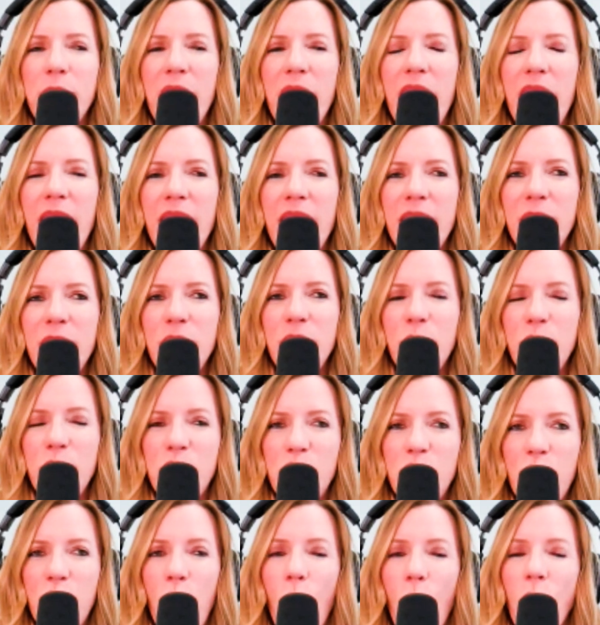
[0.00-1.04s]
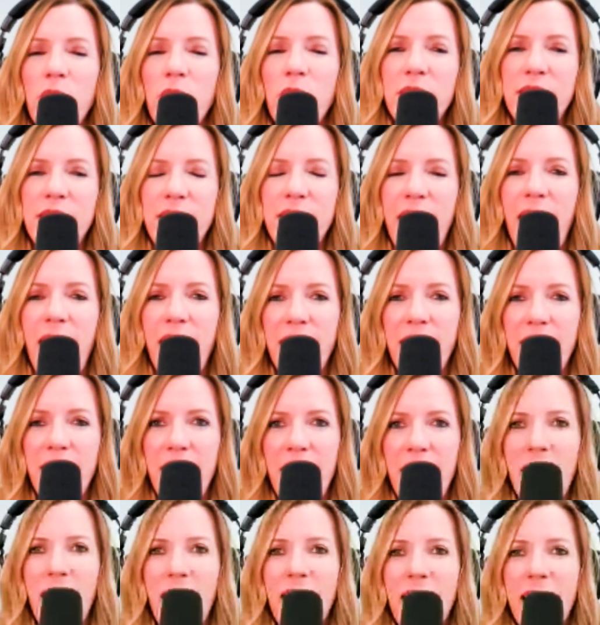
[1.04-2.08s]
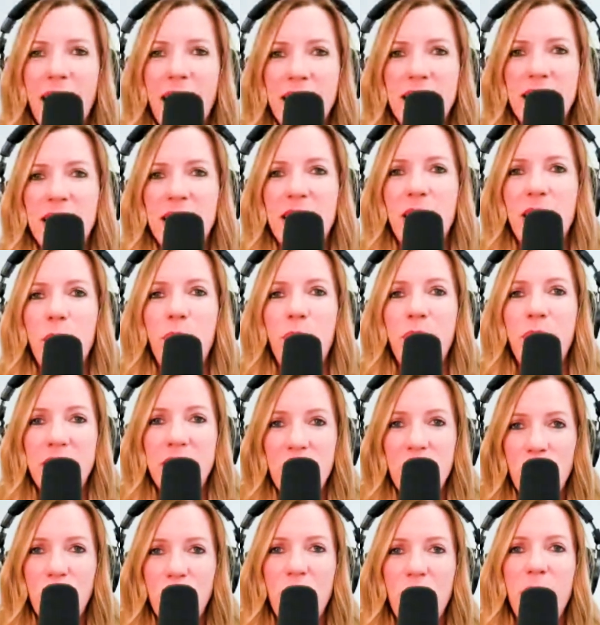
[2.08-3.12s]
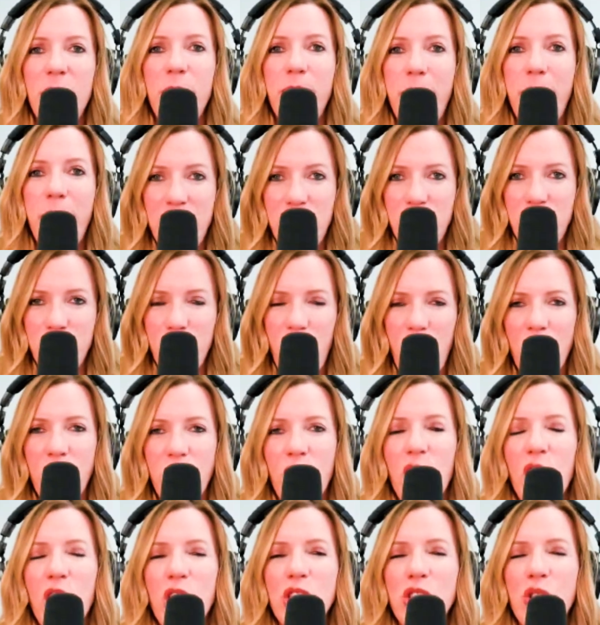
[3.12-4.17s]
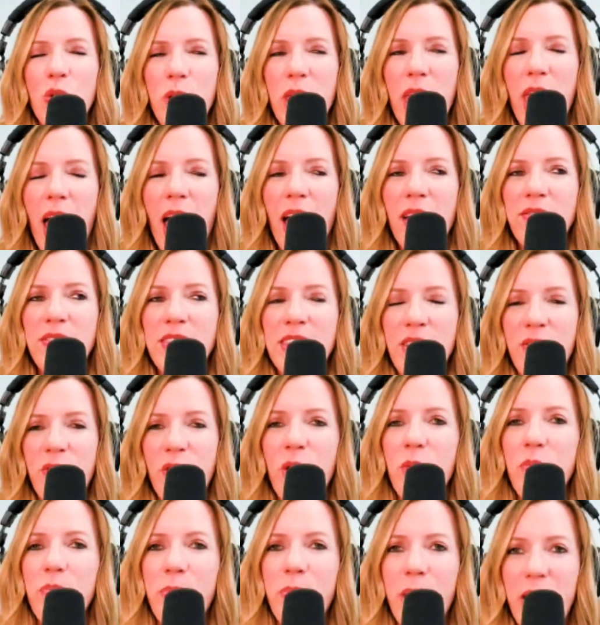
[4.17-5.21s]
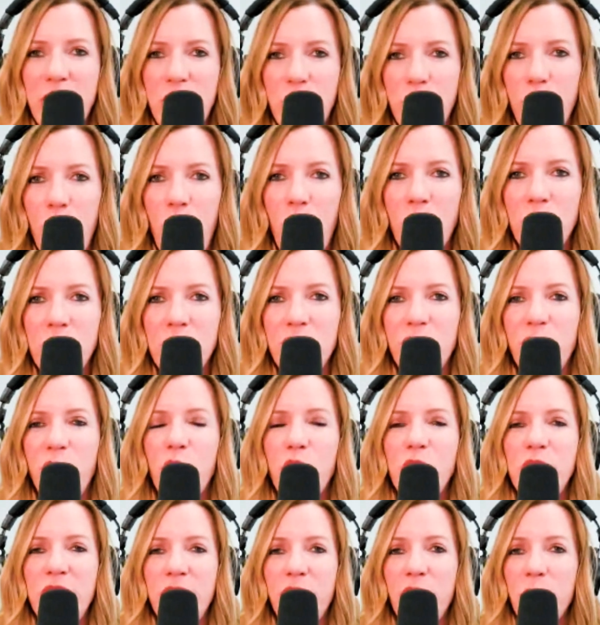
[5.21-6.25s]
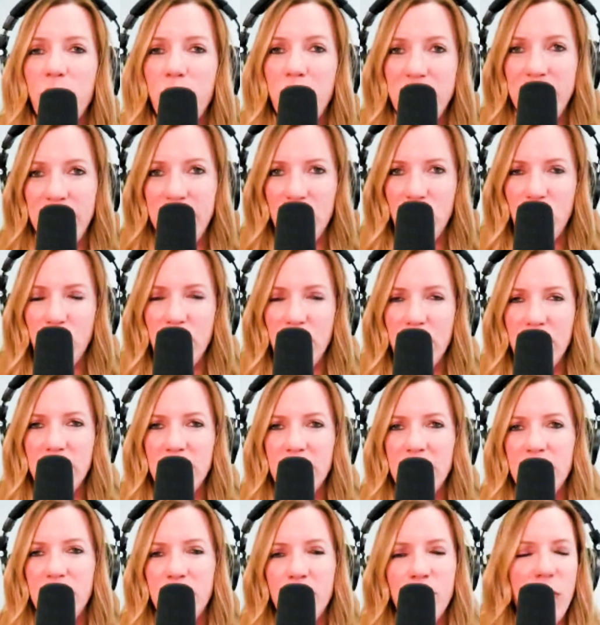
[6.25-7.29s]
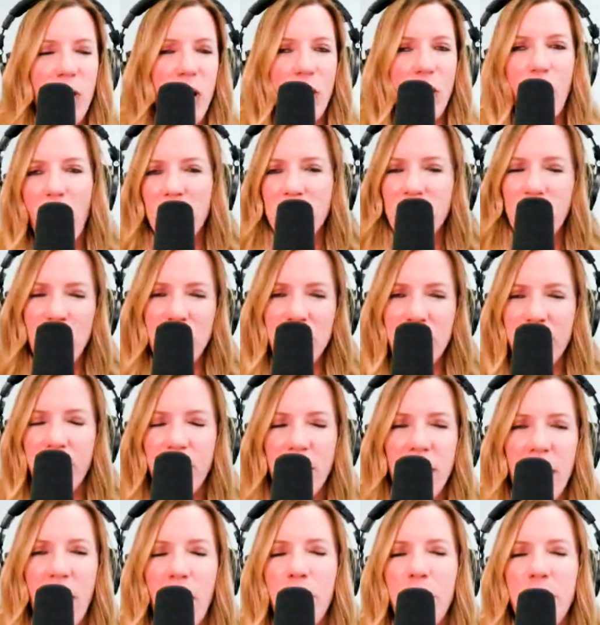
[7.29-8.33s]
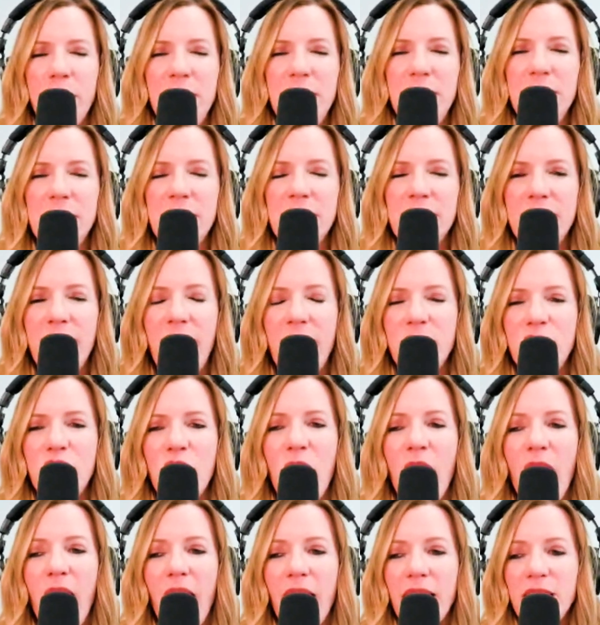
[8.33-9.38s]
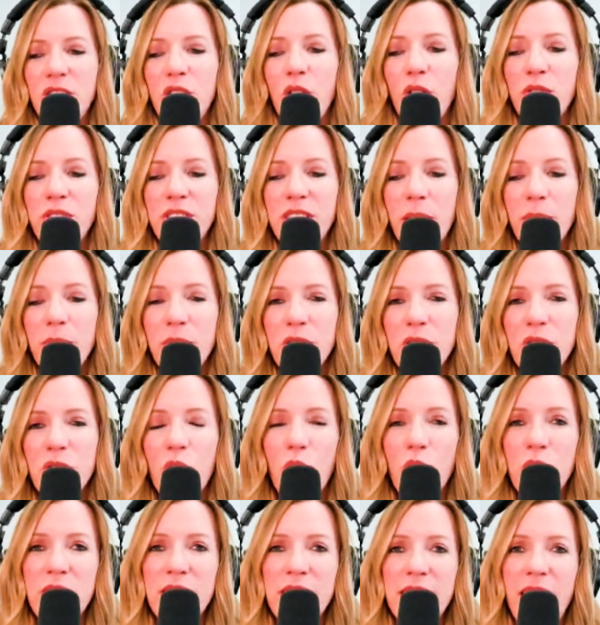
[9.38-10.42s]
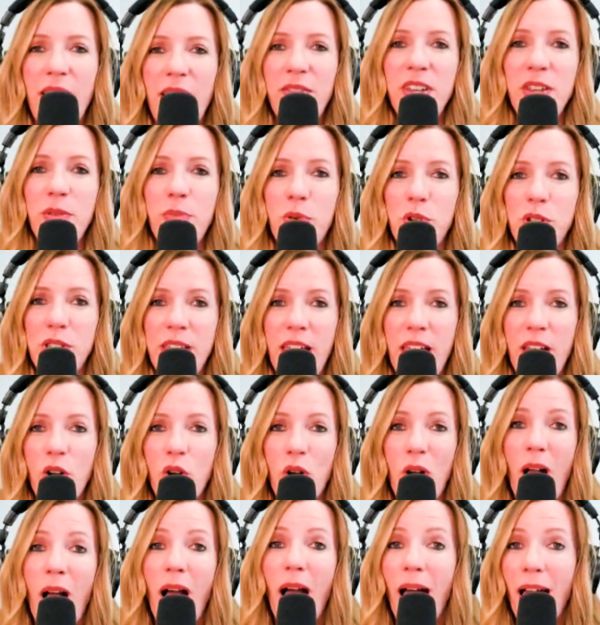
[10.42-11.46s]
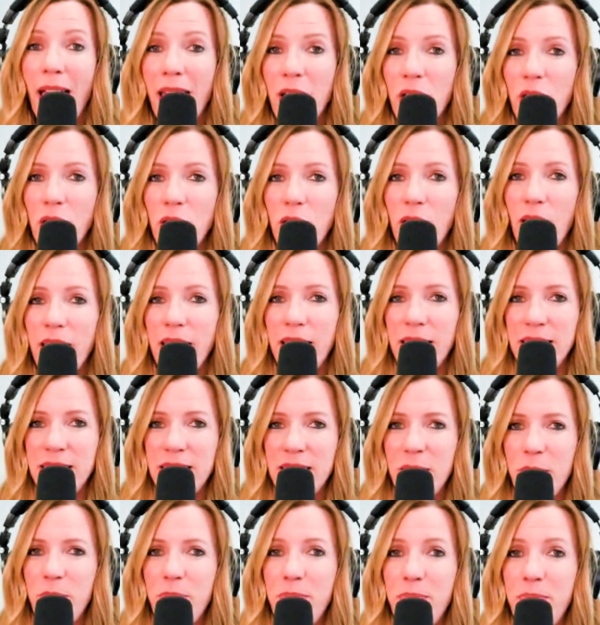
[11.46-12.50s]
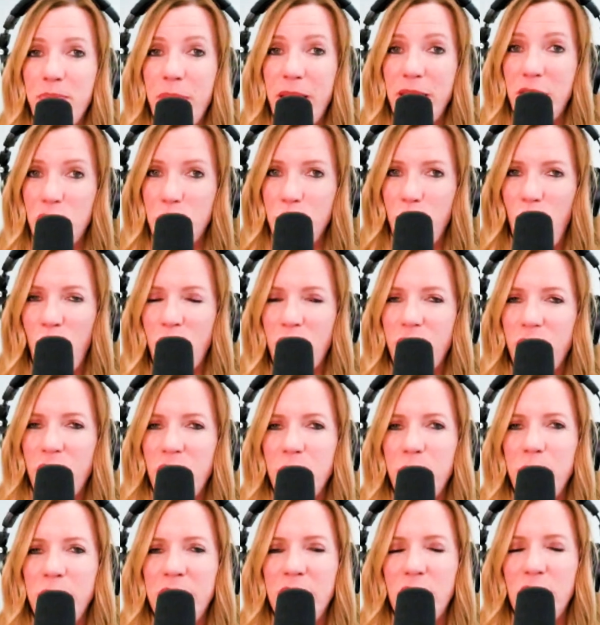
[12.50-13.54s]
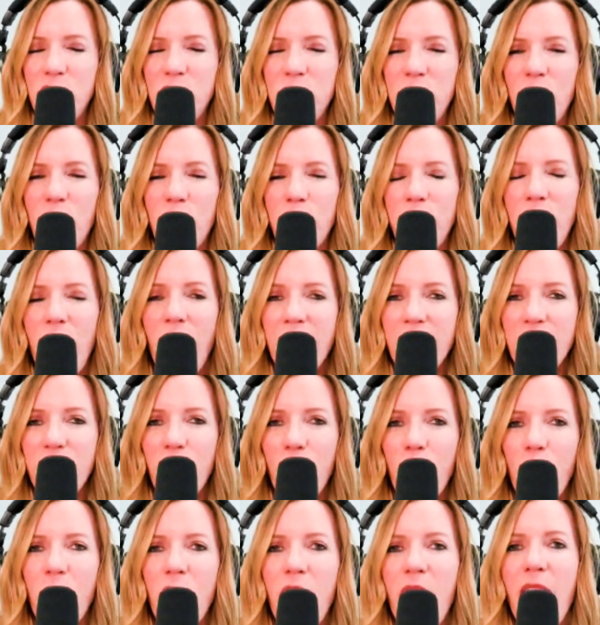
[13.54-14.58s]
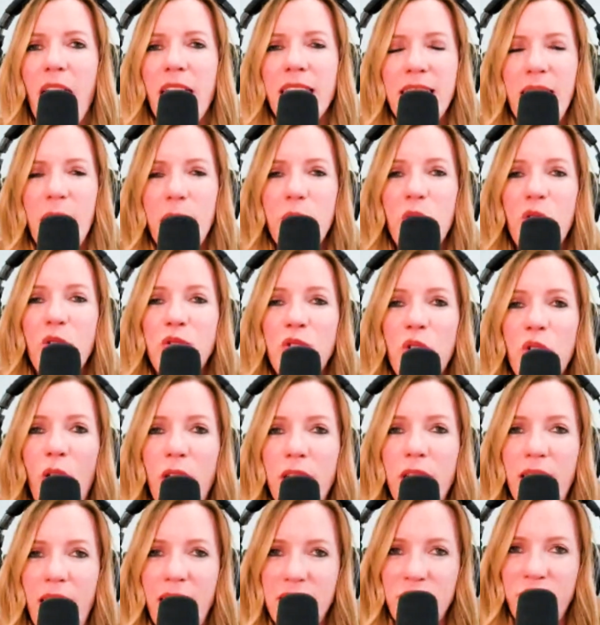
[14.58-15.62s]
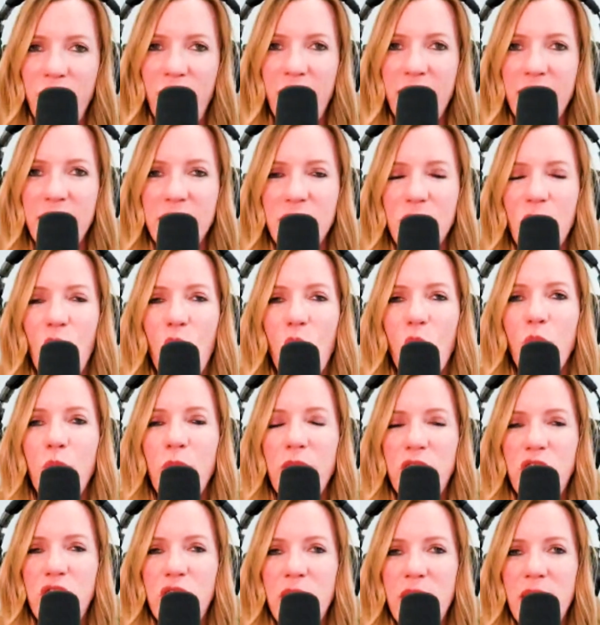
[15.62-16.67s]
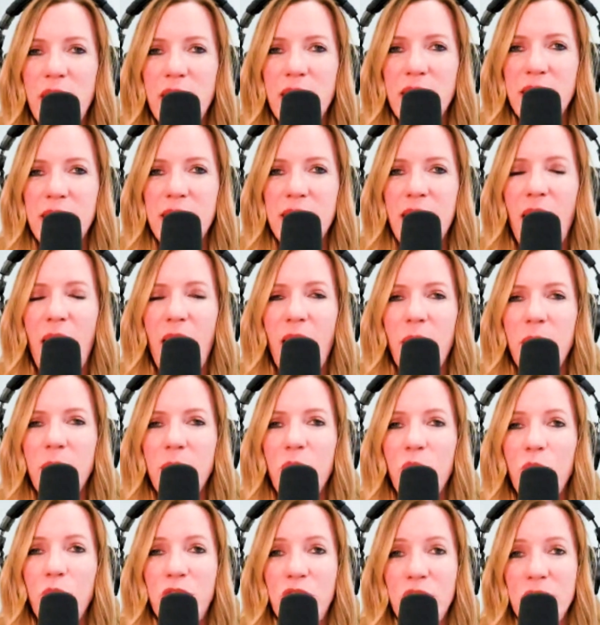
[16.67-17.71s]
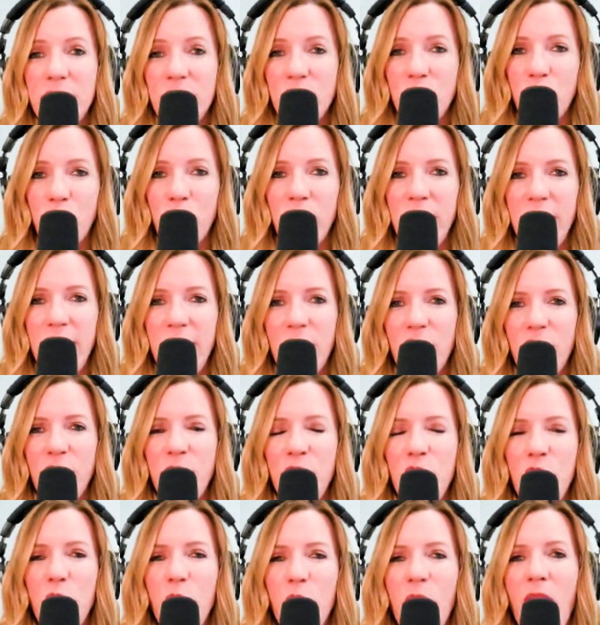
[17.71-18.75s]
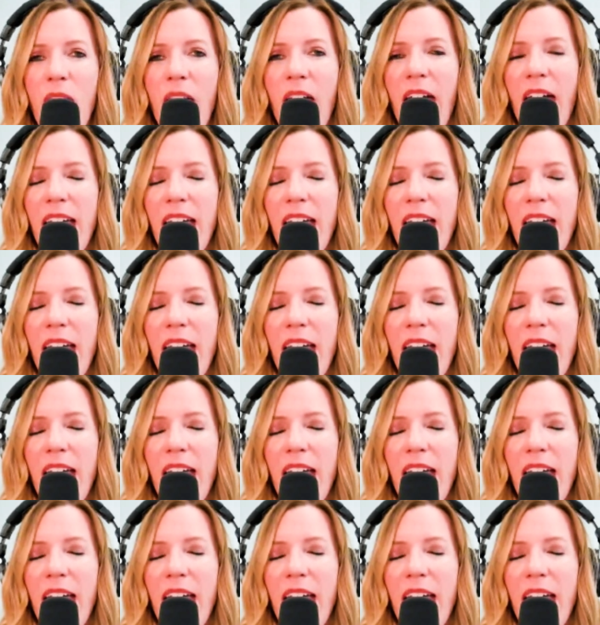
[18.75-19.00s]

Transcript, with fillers: It scores the candidate against the position benchmark. So we have different benchmarks for different positions across our different companies and such. And so if someone scores 70% or higher against the benchmark for the position they're applying for, they move to our next phase, which is a screening interview.